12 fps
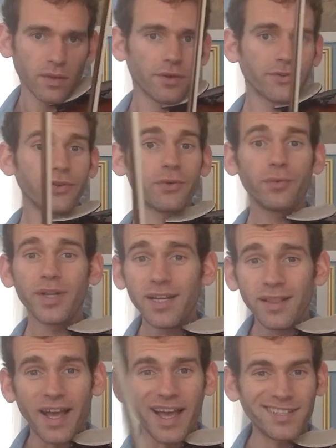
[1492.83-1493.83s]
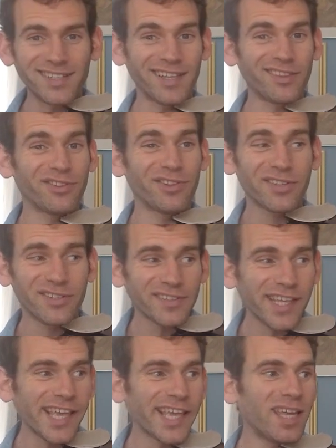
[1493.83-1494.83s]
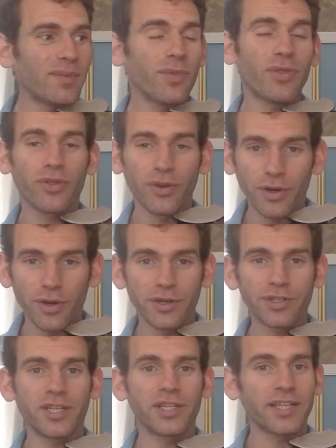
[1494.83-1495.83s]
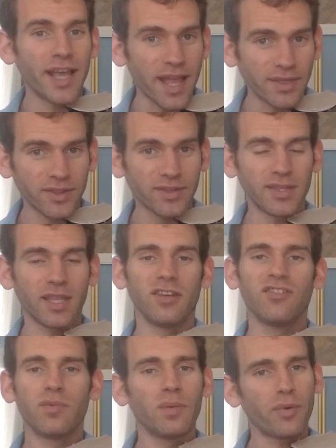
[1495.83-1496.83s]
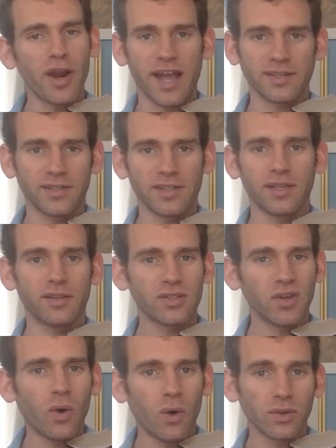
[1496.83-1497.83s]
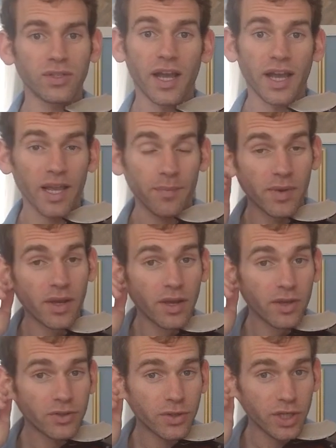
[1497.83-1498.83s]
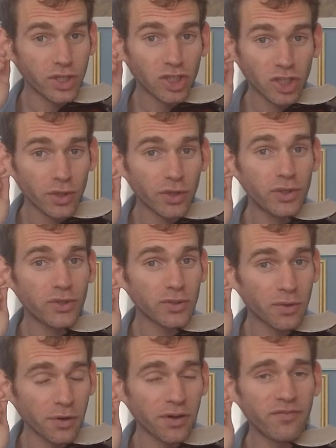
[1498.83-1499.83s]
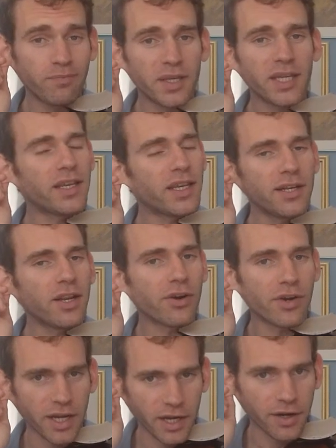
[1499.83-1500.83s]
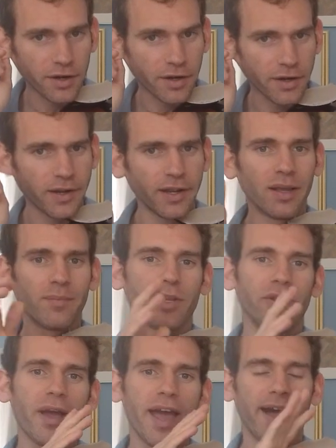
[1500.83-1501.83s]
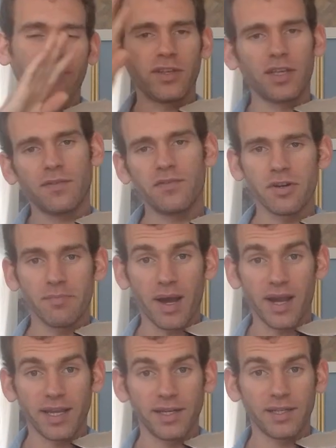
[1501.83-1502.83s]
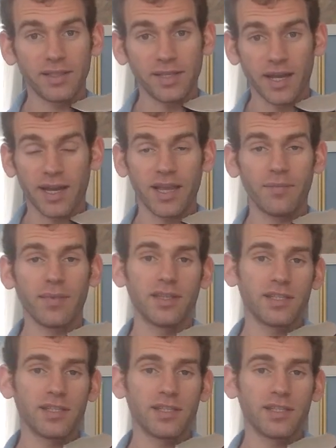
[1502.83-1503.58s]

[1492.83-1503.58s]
So realize that they're the same thirds and tenths that you've been practicing this whole time. So they should sort of be in your ear, but you have to give your mind time and